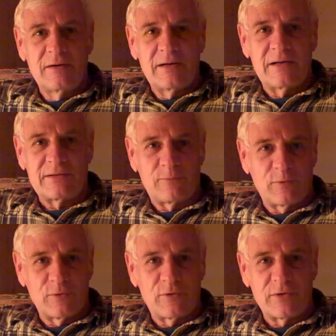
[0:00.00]
as a
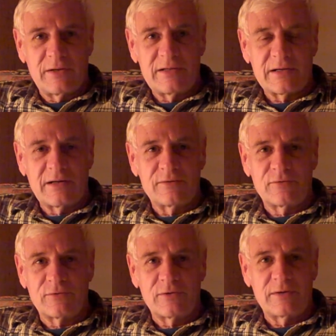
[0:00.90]
world and as a
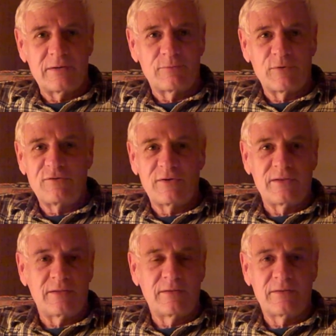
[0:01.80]
country,
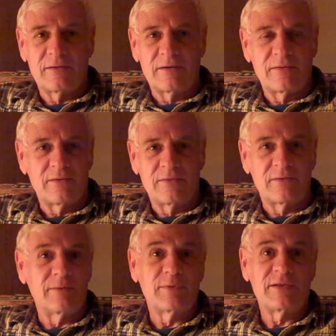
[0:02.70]
reaching the
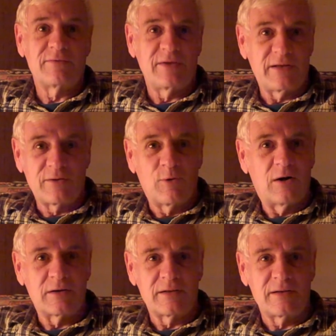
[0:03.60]
limits of
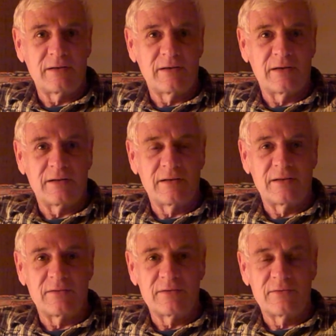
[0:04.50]
inequality,
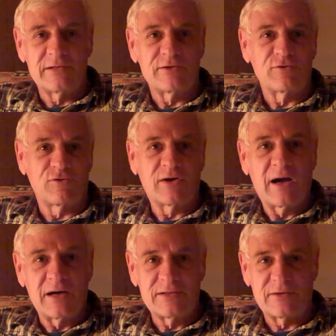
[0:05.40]
and the social
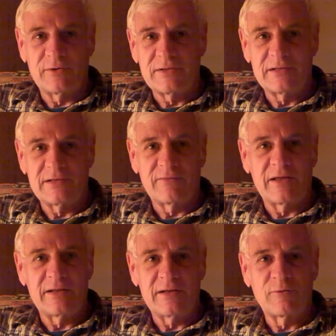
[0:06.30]
consequences of that
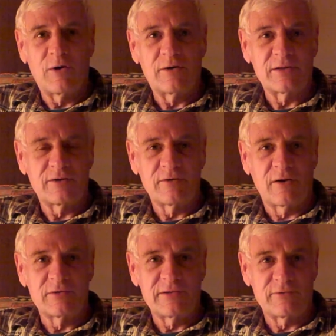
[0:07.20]
inequality
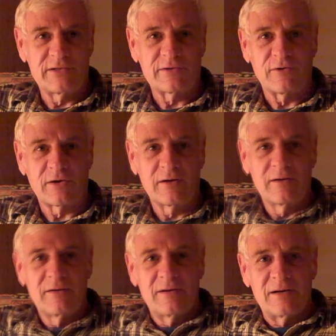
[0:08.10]
are so stark.
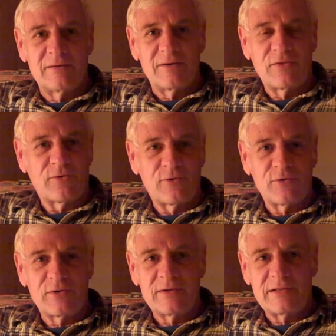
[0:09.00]
A
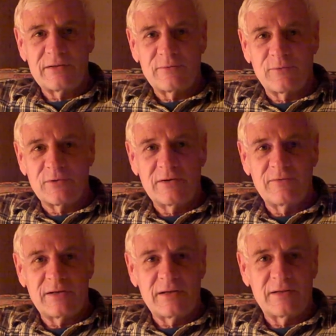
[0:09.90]
third is that we're
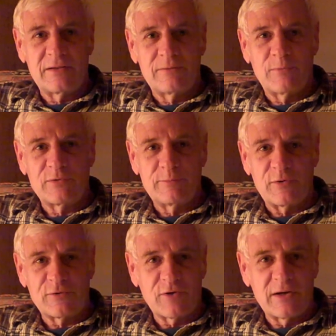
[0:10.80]
living in the most
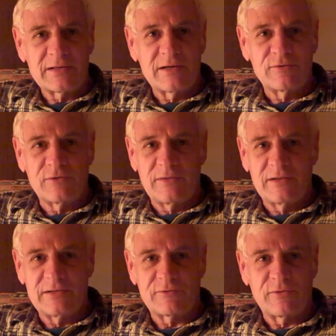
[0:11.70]
militarized country in the
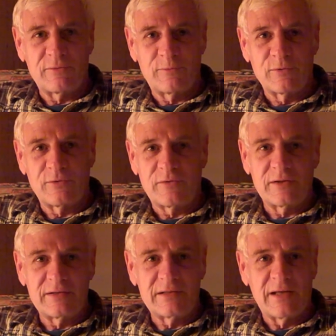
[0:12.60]
history of the world that
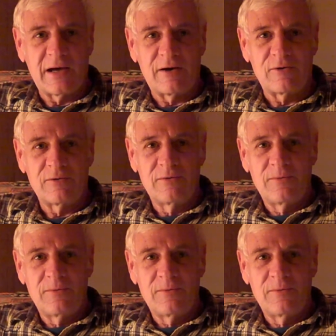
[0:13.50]
is now